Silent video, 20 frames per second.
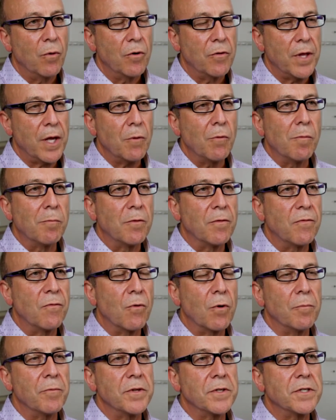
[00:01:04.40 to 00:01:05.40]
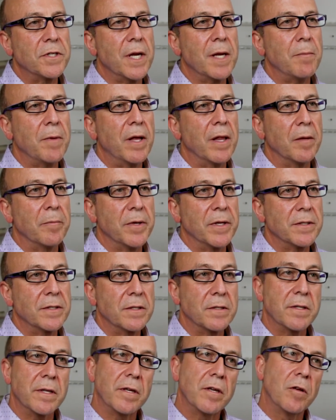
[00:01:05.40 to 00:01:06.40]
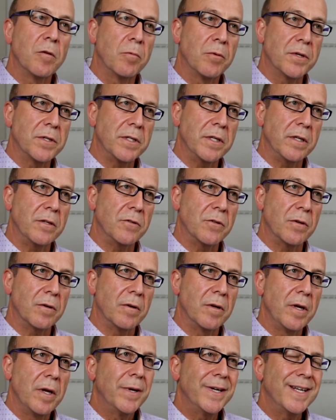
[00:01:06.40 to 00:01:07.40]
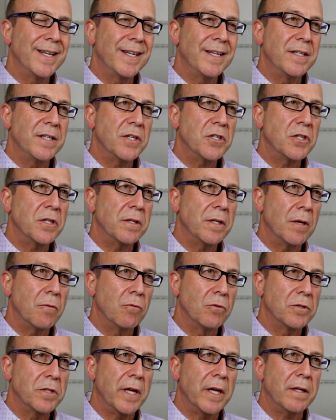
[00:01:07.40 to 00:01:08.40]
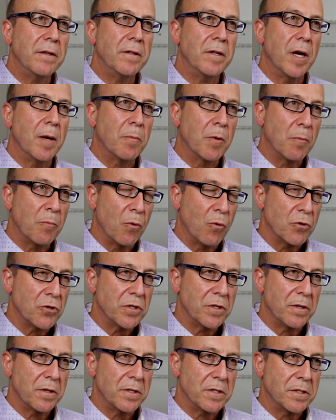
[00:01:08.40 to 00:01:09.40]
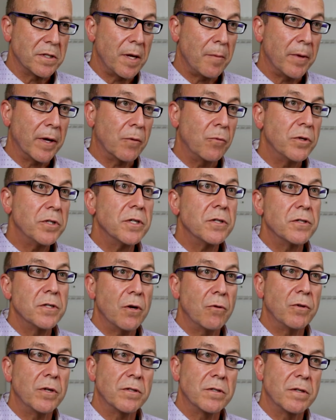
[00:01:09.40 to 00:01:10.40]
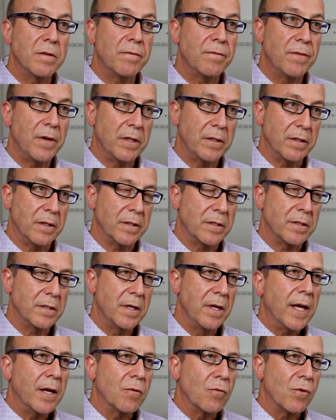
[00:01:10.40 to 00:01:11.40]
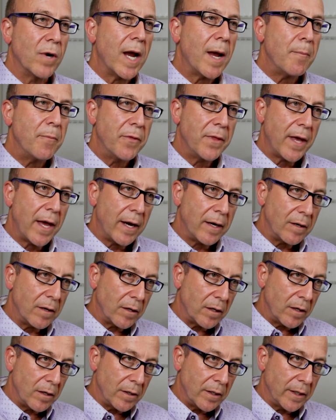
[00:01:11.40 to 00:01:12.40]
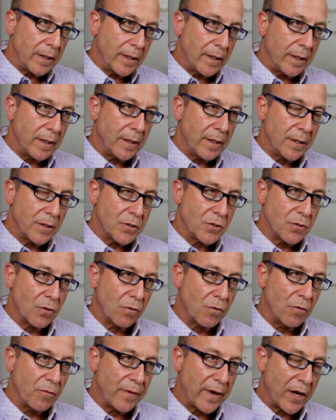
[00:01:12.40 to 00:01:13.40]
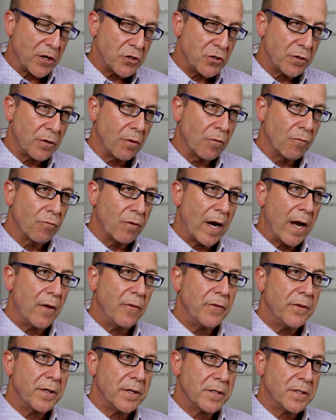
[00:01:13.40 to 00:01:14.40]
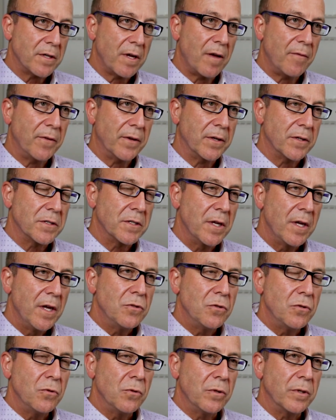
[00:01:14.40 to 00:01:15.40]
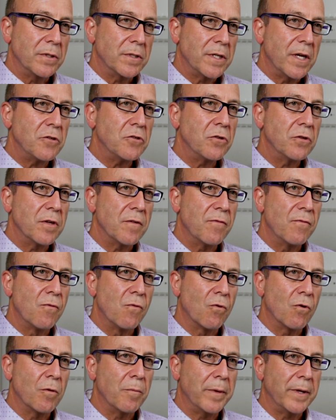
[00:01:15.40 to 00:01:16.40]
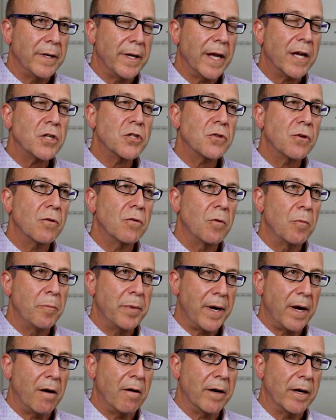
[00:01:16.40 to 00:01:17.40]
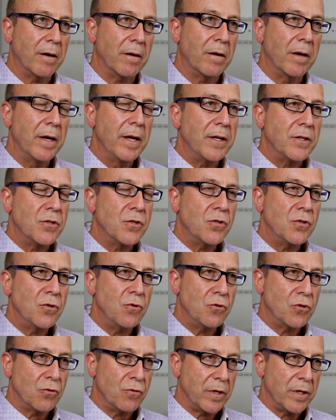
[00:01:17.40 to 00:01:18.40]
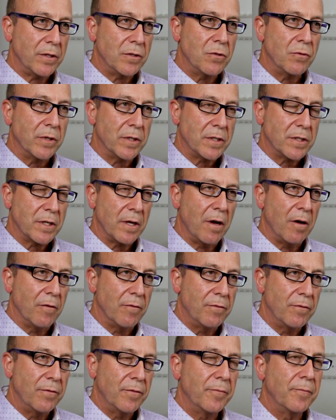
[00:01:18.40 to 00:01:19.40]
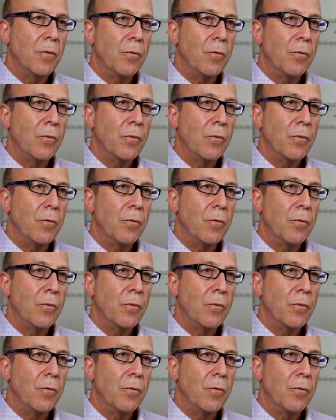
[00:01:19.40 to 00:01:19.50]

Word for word: where they will perform the same elements as the Hill procedure, but in addition they will take the upper portion of the stomach, which is known as the fundus, and wrap that in a circle fashion around the esophagus to essentially form an external barrier and suture it to itself,